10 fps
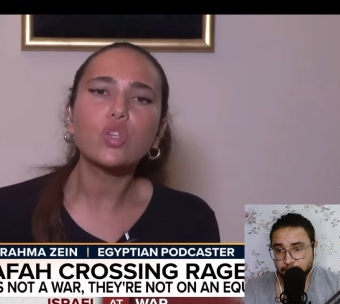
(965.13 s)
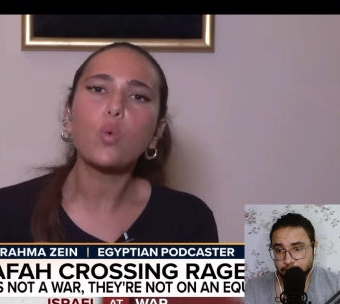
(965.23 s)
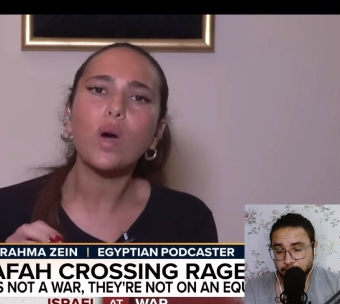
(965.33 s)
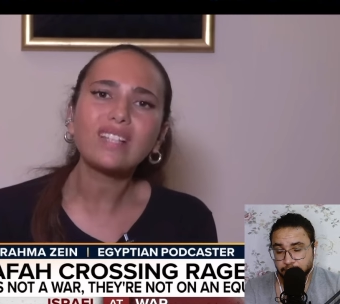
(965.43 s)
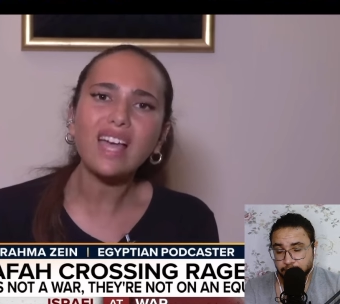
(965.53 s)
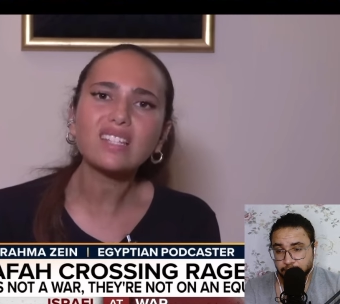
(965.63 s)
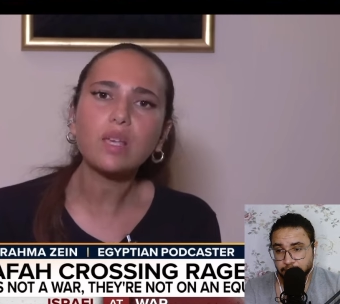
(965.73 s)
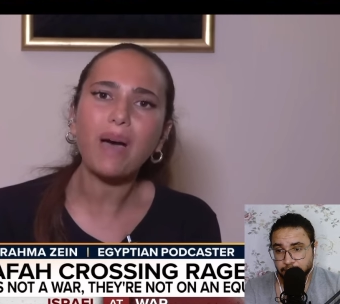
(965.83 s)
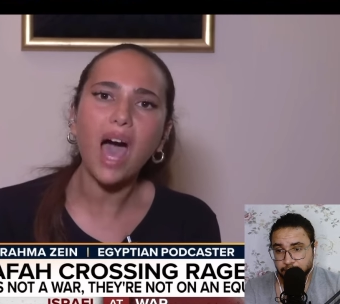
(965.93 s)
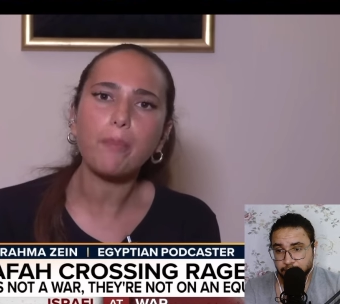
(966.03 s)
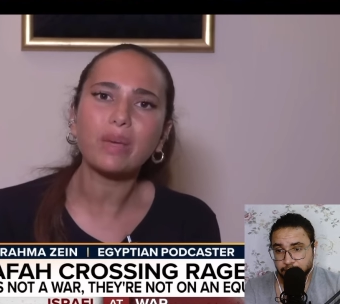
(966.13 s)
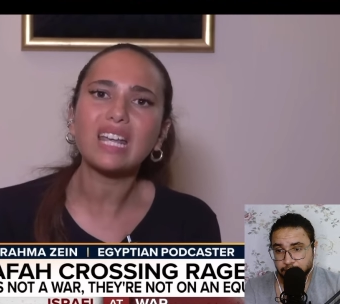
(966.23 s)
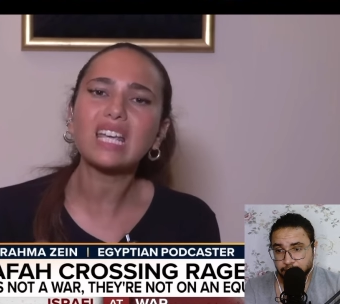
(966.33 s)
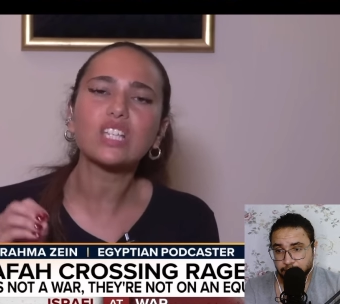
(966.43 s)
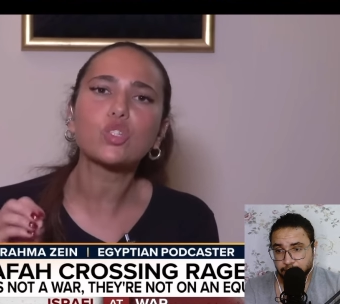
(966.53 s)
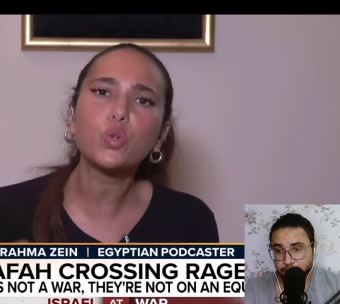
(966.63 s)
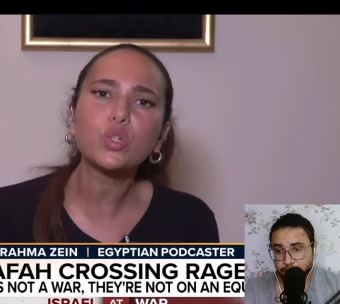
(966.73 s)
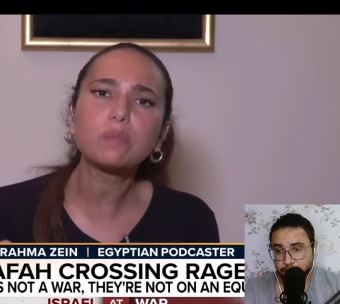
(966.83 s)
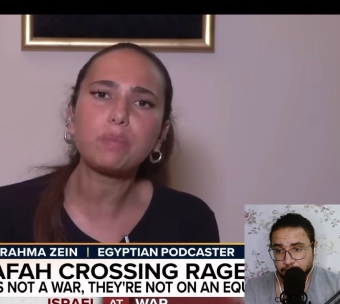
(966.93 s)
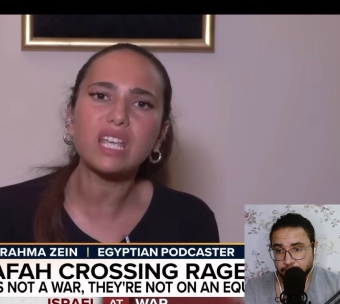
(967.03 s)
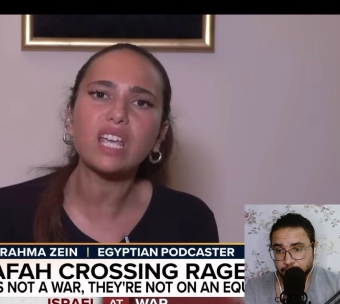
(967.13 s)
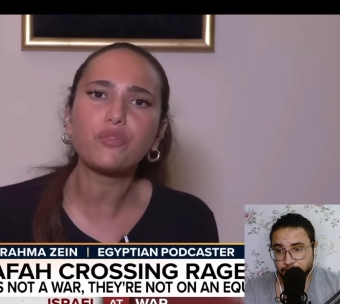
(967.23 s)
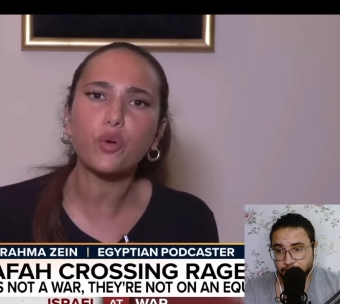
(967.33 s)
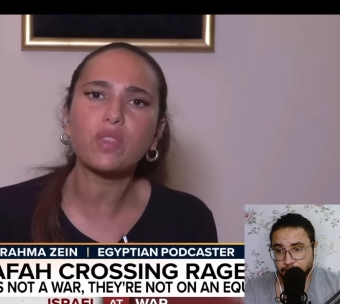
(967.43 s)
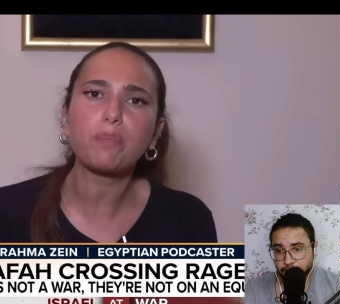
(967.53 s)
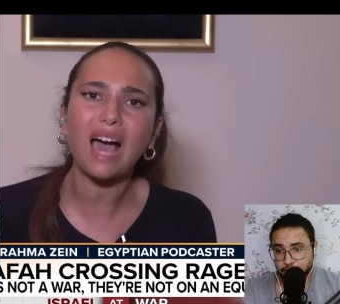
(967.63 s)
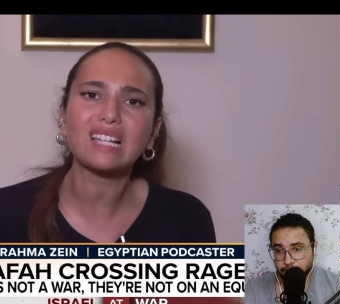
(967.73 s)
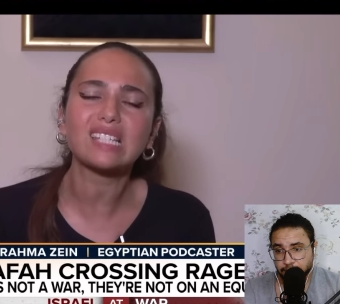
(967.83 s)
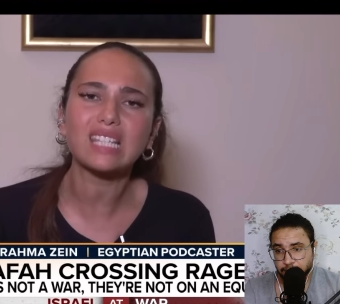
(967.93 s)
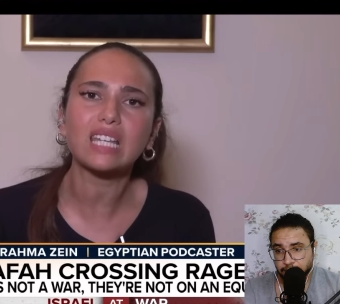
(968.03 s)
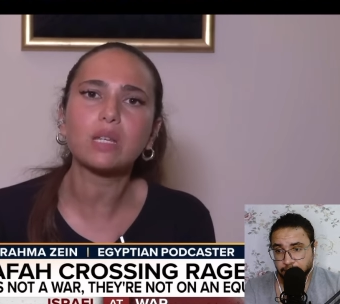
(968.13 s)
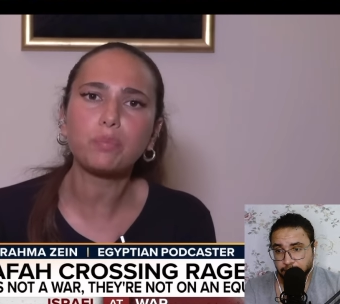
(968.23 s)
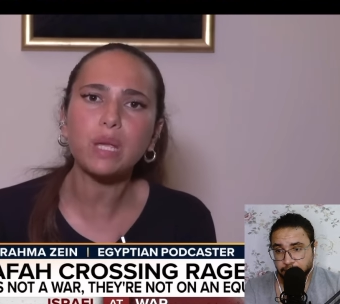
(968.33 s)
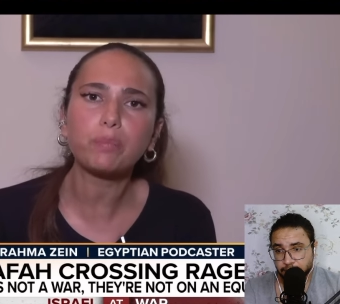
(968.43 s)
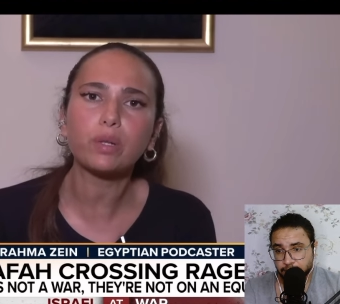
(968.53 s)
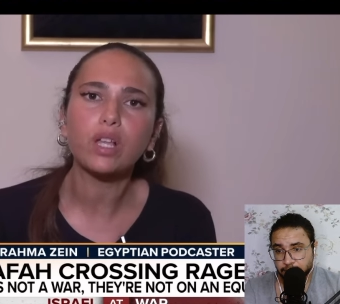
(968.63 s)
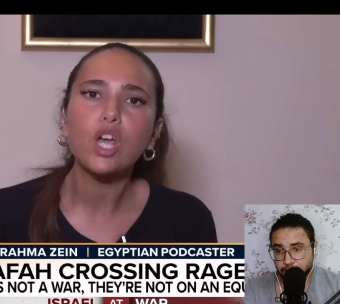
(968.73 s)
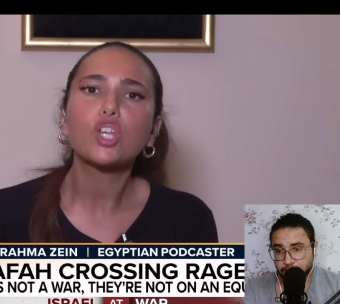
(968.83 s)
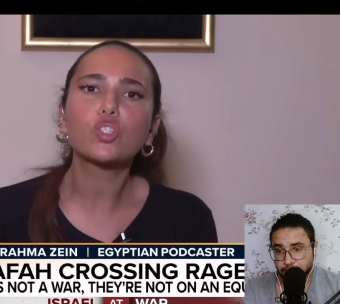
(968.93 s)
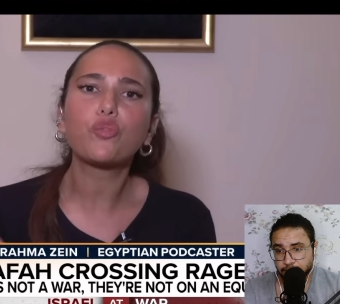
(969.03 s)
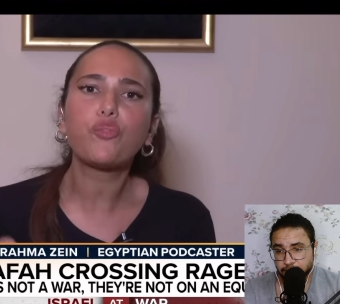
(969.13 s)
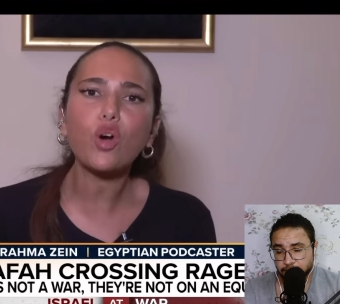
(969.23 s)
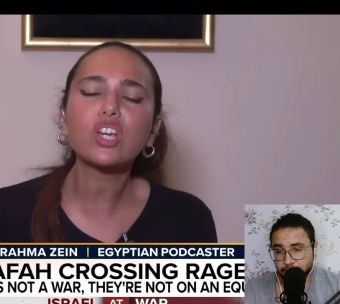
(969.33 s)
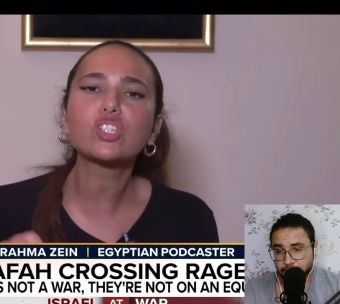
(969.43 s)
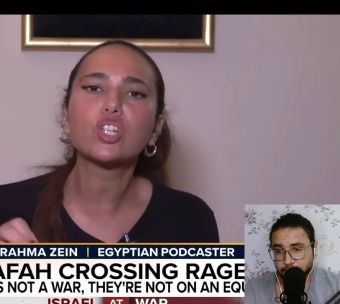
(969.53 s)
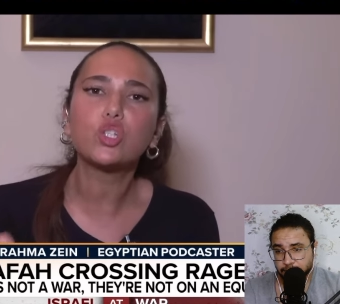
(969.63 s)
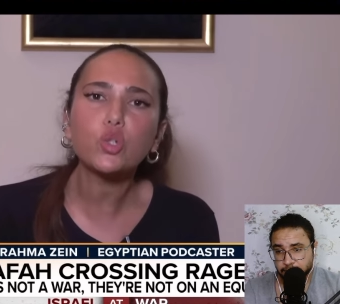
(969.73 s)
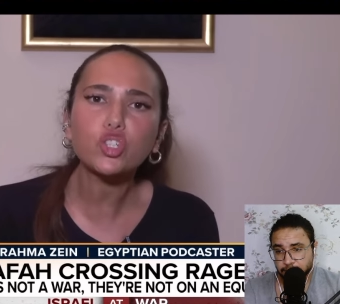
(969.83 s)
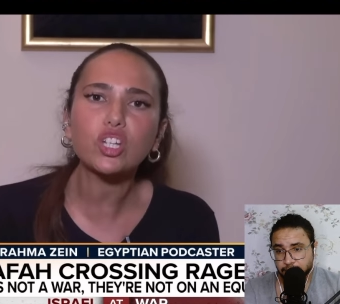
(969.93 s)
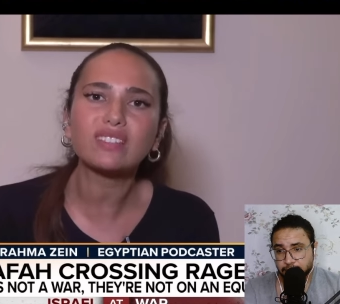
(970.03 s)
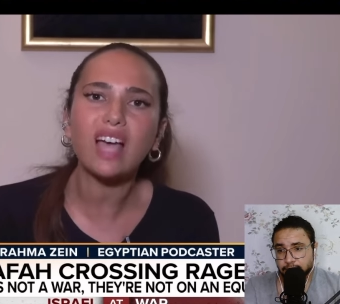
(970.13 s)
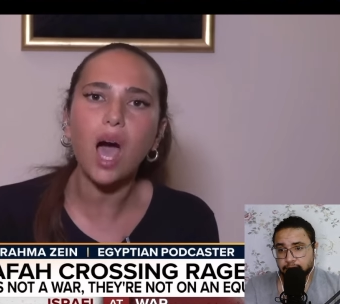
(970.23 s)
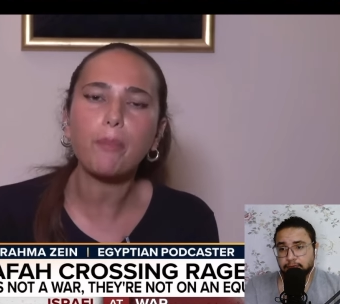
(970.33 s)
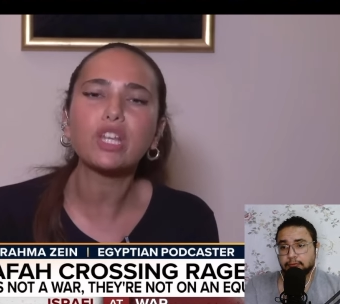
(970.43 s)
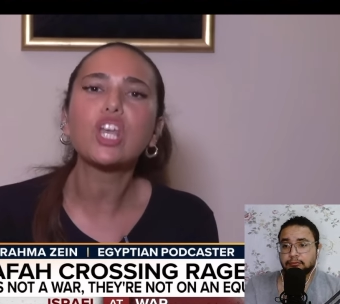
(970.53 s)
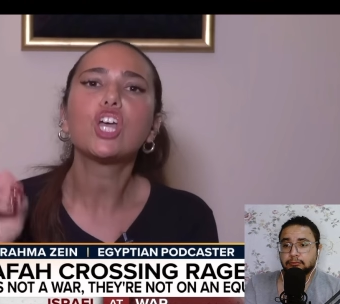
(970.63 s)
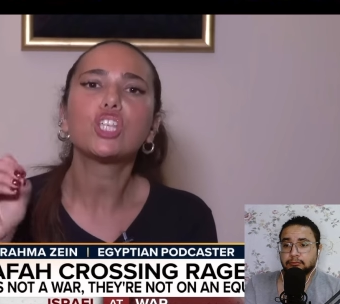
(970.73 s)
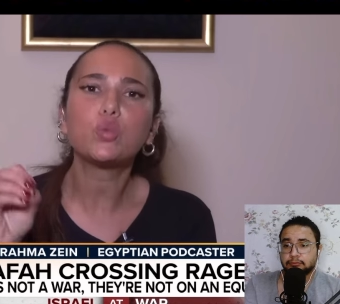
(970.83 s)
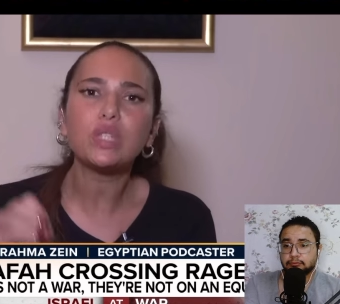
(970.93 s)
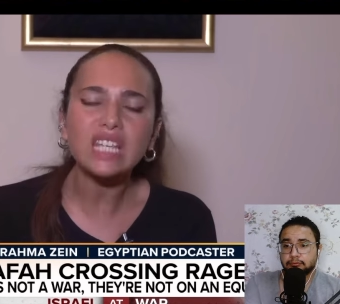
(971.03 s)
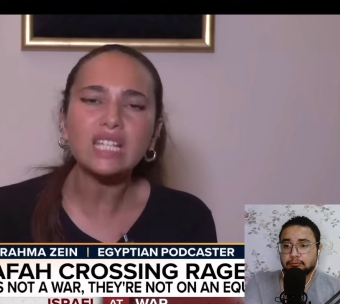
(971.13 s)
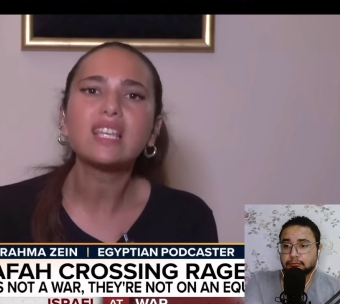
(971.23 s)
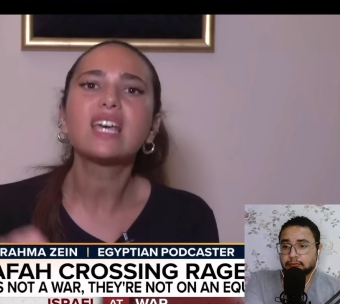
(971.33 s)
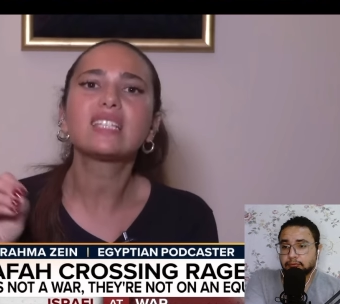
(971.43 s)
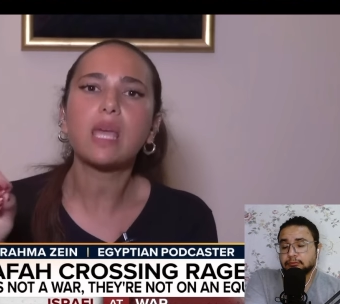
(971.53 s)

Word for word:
Speaker 1: So what ends up happening is who's speaking for the Palestinian people. So for a solution to happen, you need